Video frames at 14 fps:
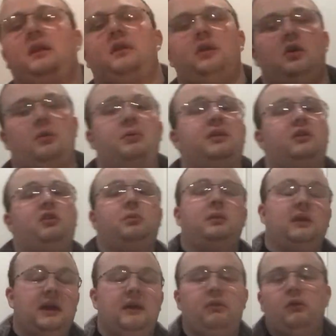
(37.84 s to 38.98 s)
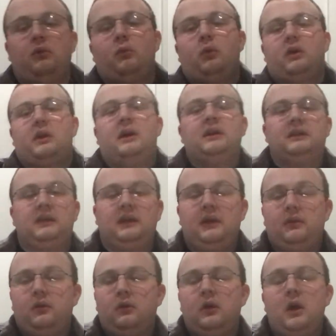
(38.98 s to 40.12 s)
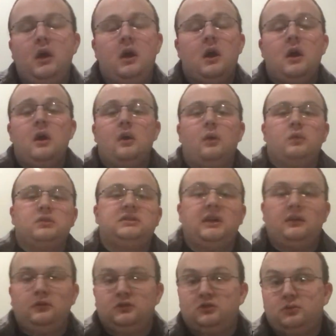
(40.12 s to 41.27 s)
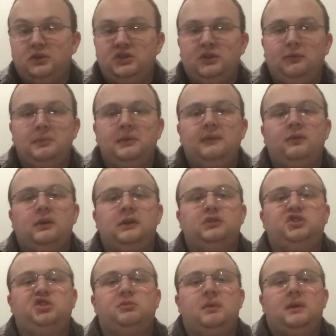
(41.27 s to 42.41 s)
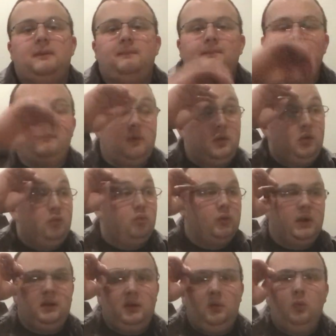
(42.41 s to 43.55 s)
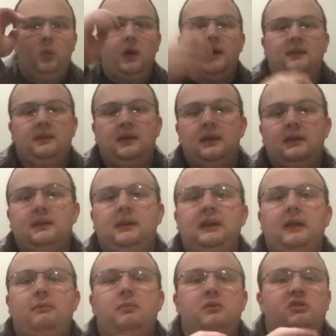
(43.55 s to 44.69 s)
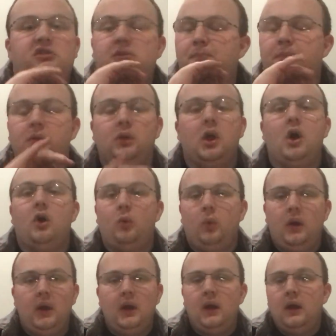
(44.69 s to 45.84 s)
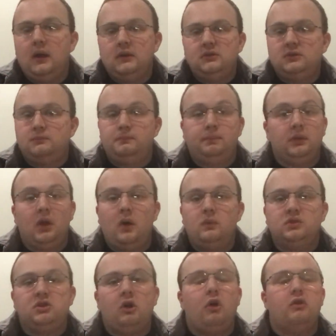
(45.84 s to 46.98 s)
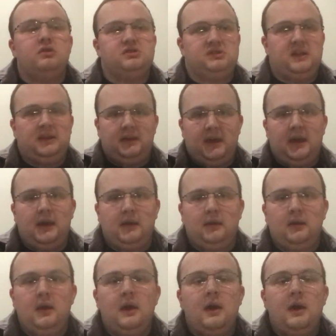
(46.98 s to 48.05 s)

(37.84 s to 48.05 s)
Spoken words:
can, put the tuba together and work on it together, or say they're switching from a different instrument, you really want to get them to just blow as hard as they can.